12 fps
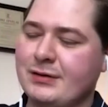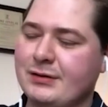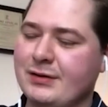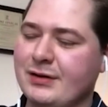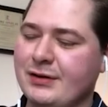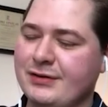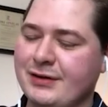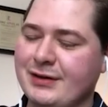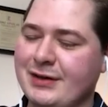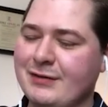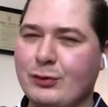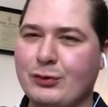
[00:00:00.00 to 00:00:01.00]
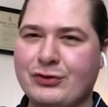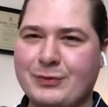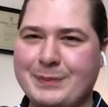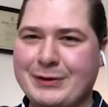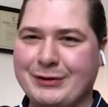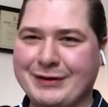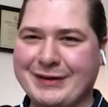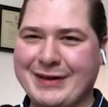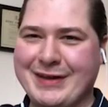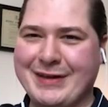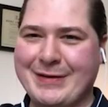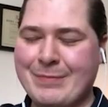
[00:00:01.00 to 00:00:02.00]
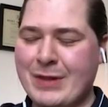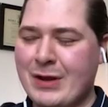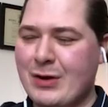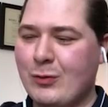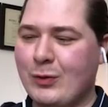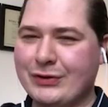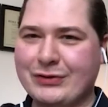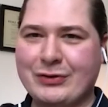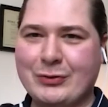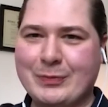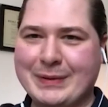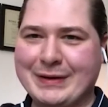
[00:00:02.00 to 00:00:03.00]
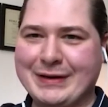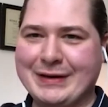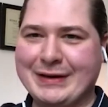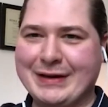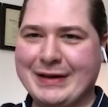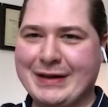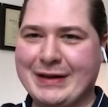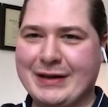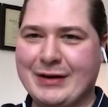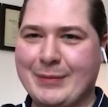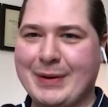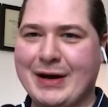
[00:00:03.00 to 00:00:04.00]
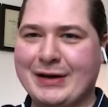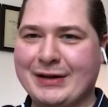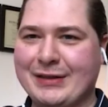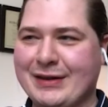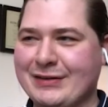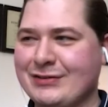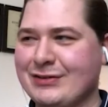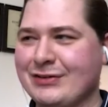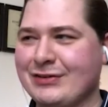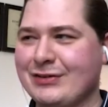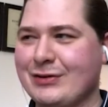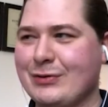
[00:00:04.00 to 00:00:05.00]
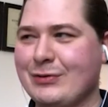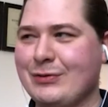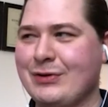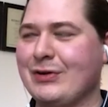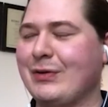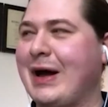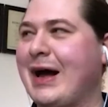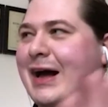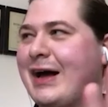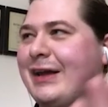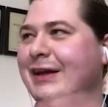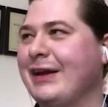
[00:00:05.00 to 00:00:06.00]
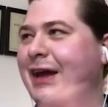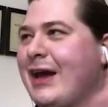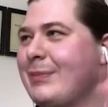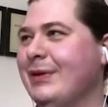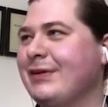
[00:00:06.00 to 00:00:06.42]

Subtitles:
does an evil spirit want to be in a body that's just so, high and happy?